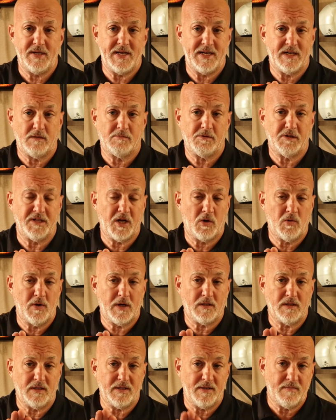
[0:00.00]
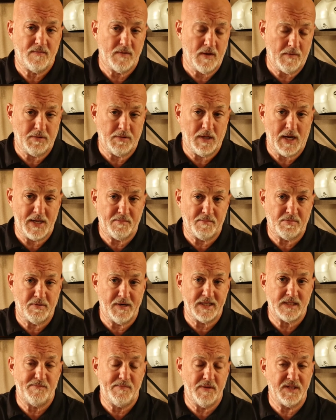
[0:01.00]
and deliberately and quickly apply the
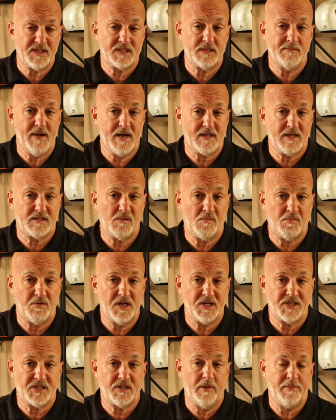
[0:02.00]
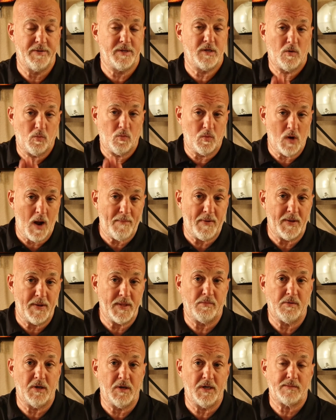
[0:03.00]
brakes, building to maximum pressure. And we don't romp on the
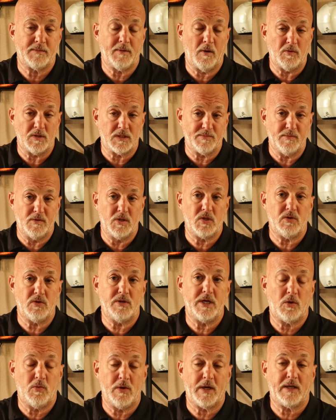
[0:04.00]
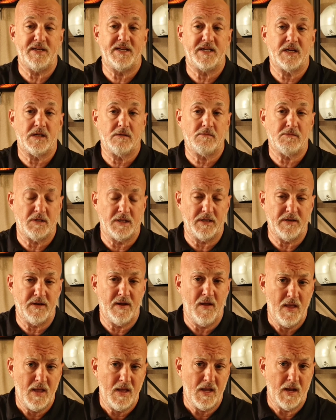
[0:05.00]
brakes, but we smoothly and quickly and deliberately
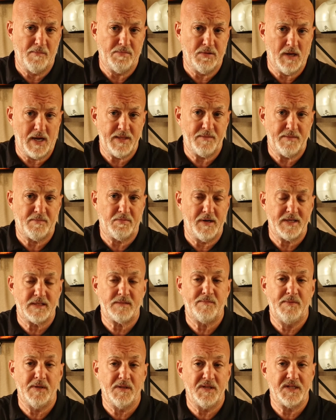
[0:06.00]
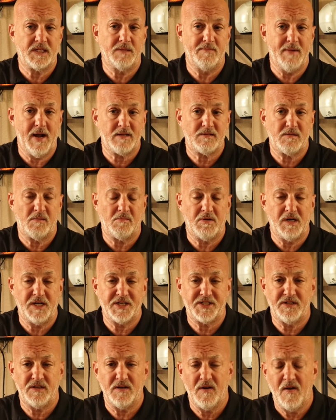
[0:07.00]
apply the brakes, building to maximum
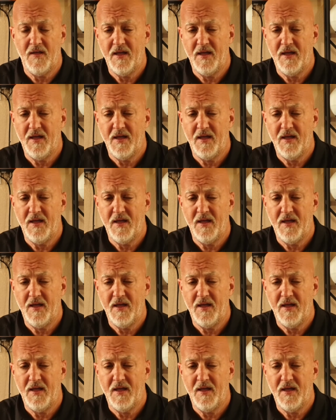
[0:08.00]
pressure.